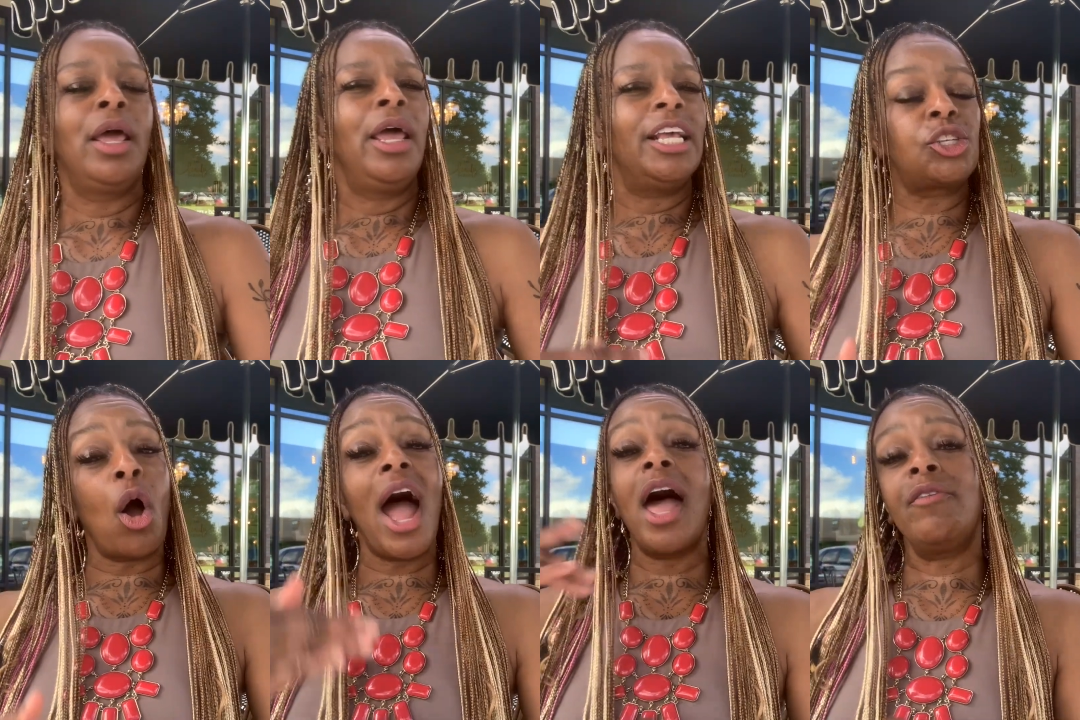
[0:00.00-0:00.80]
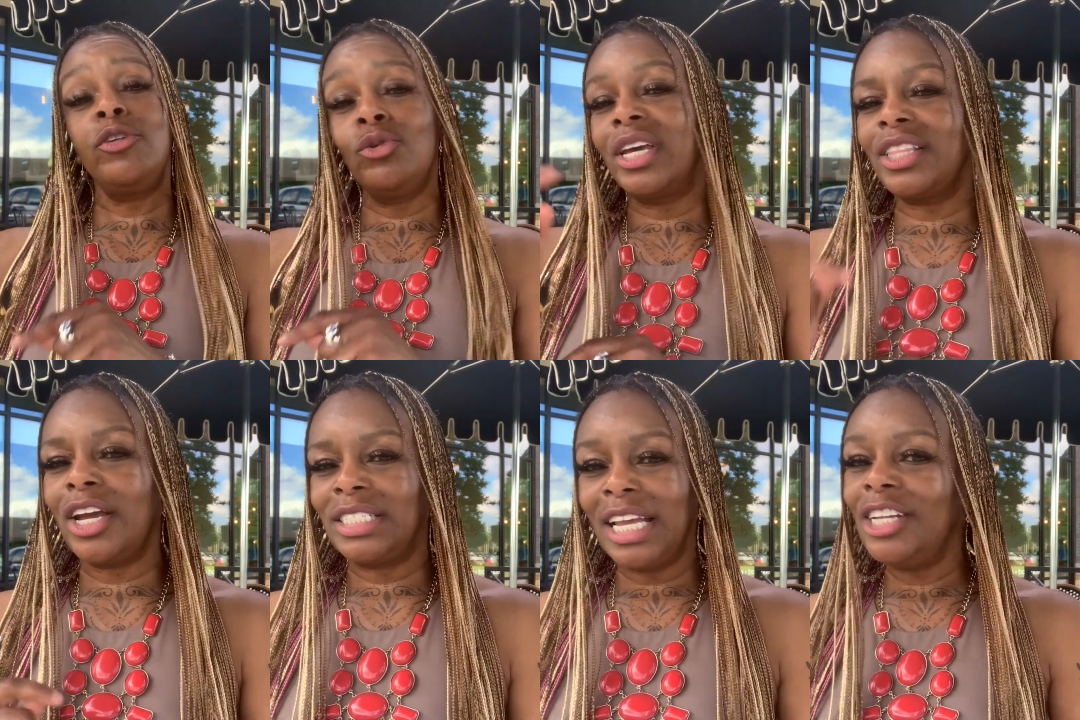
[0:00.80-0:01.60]
And so however you get
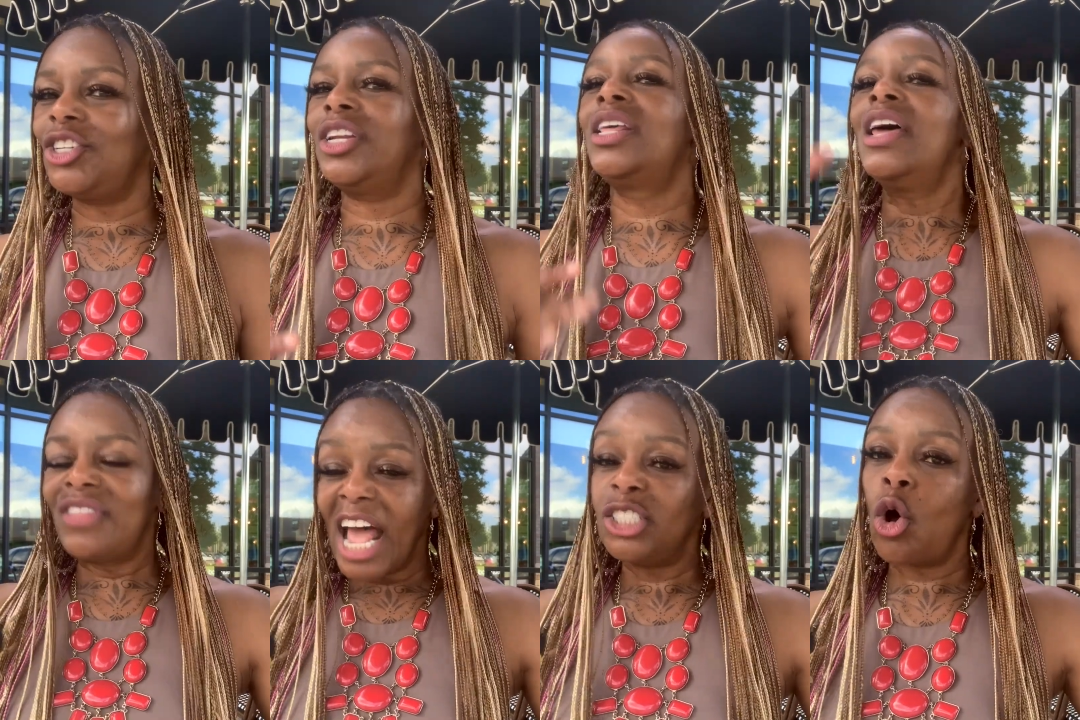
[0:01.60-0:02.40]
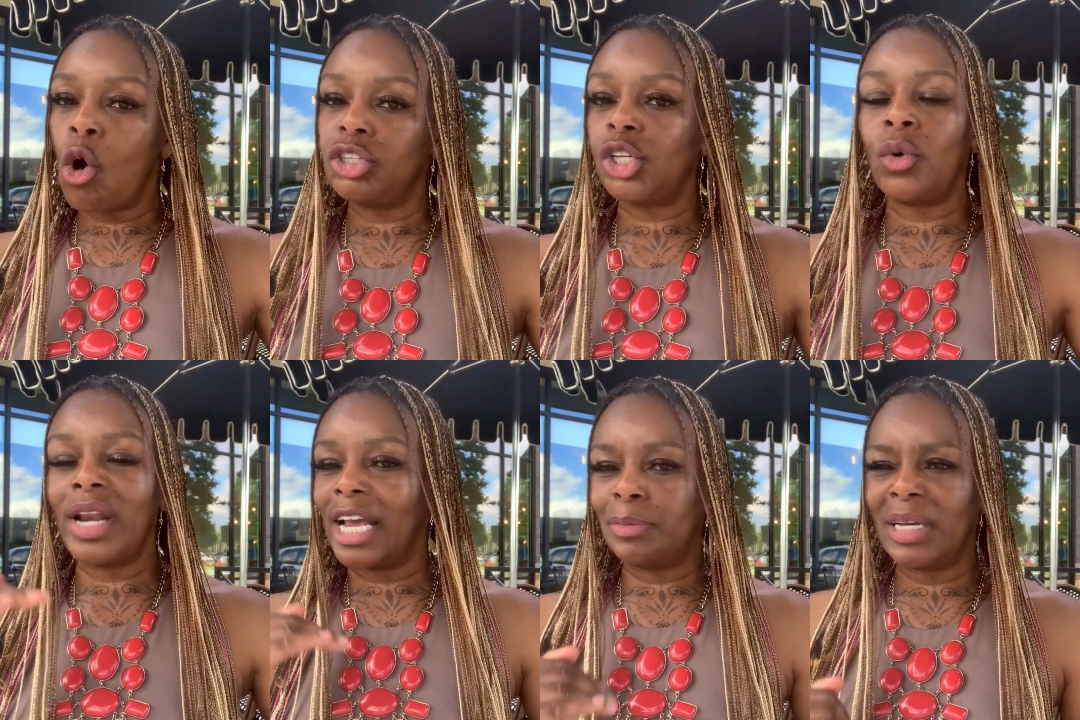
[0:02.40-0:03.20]
their attention, that's also an
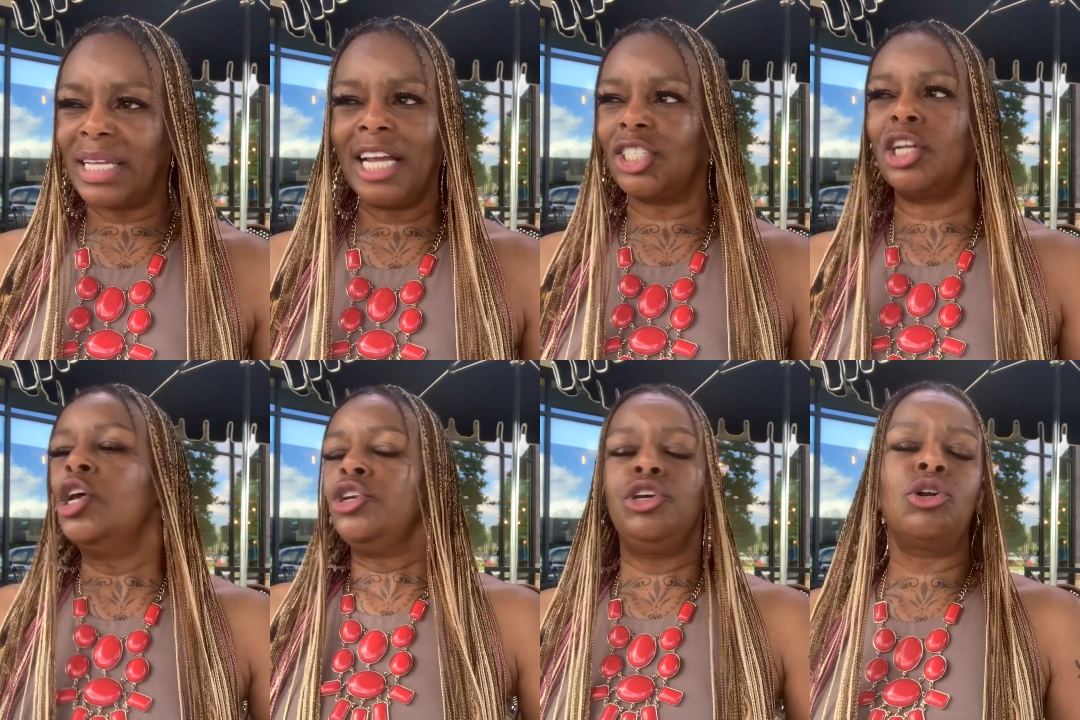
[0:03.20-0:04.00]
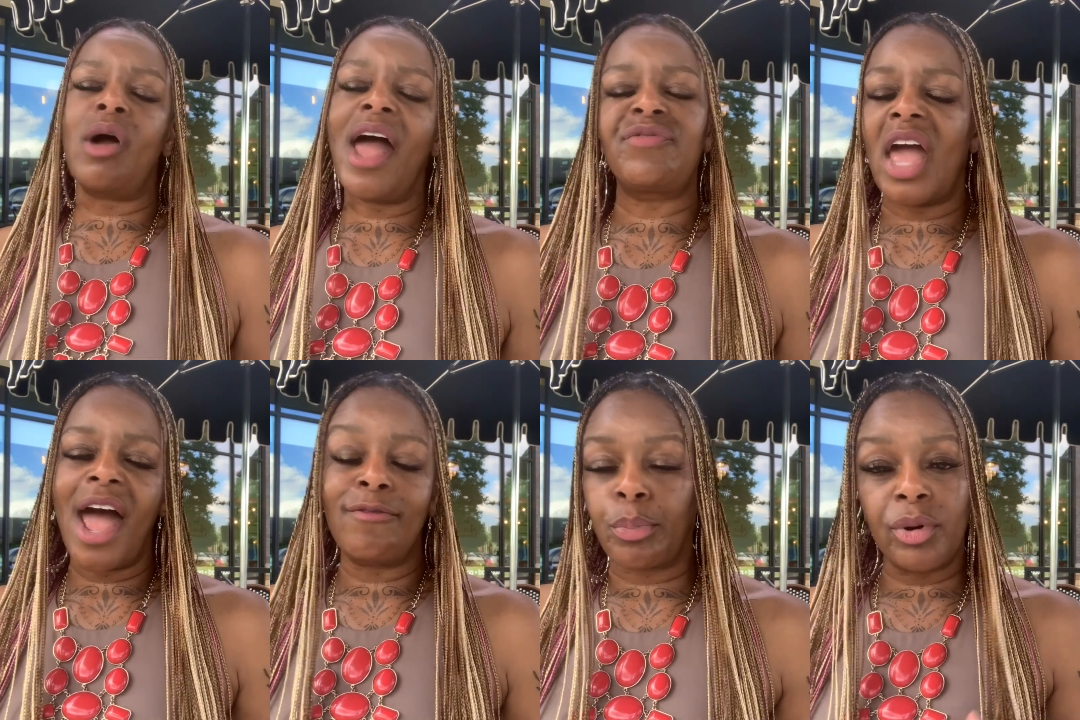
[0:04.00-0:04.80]
expectation. You don't have to
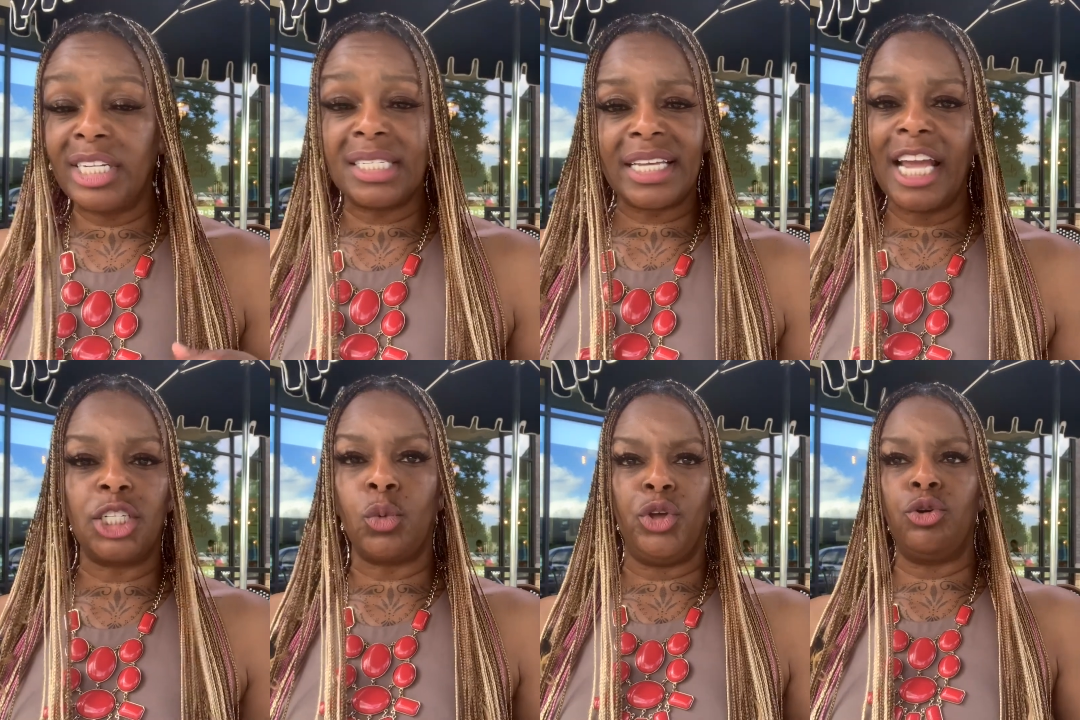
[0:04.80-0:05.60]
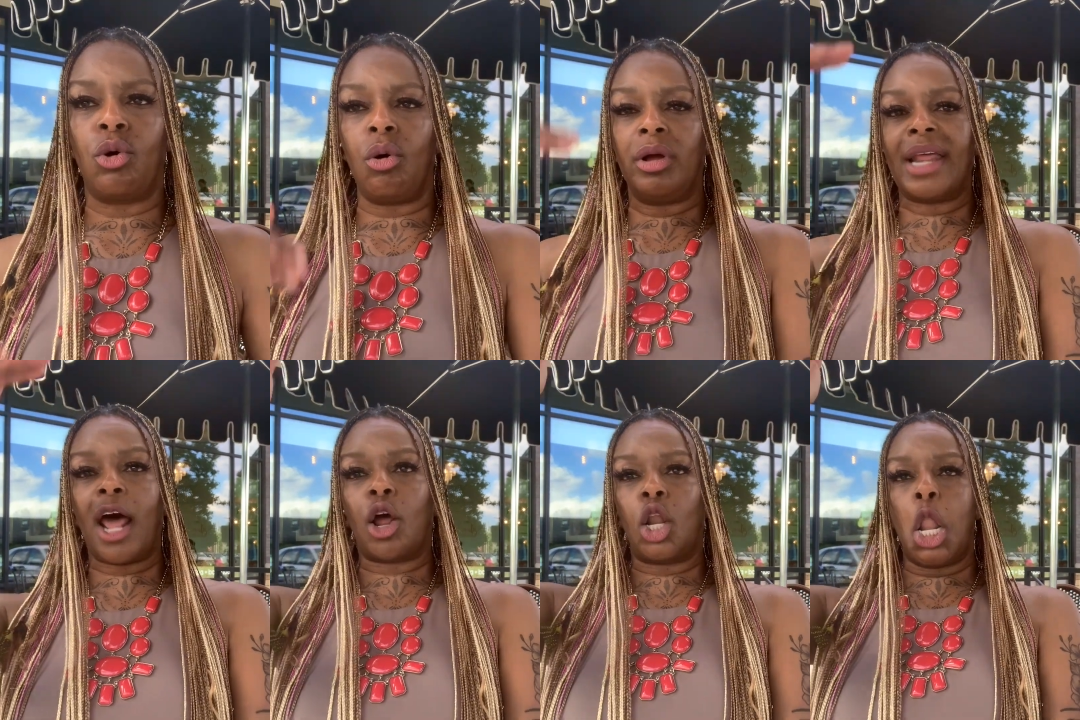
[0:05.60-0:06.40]
have a presentation where you're going
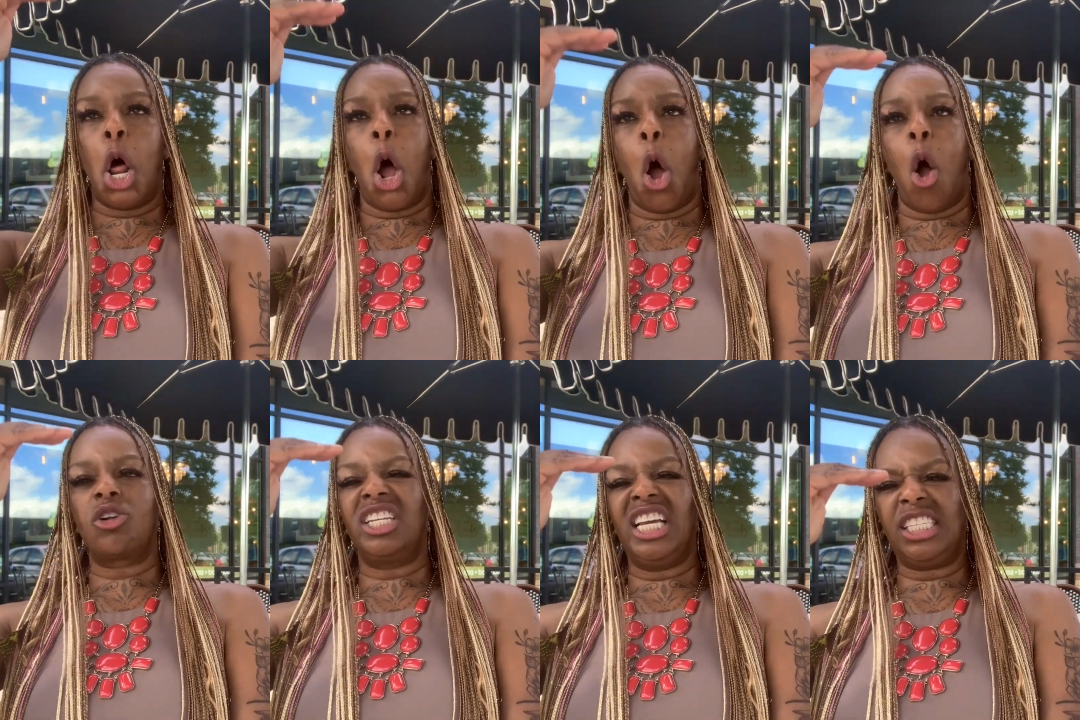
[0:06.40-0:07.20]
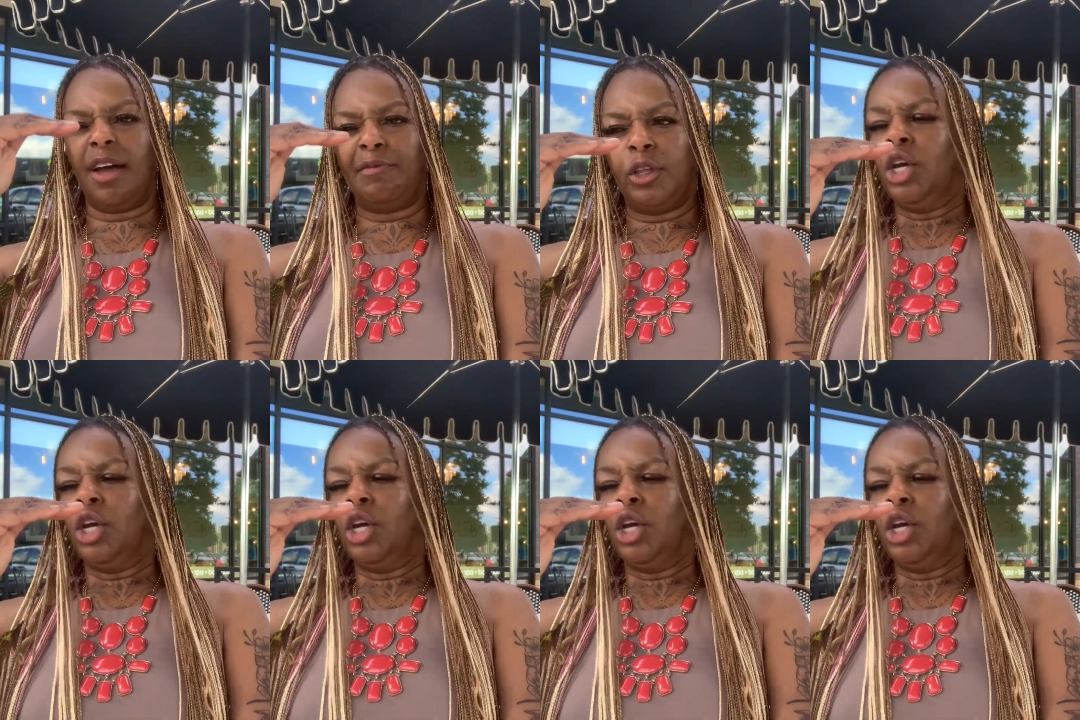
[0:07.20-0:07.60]
down a long list of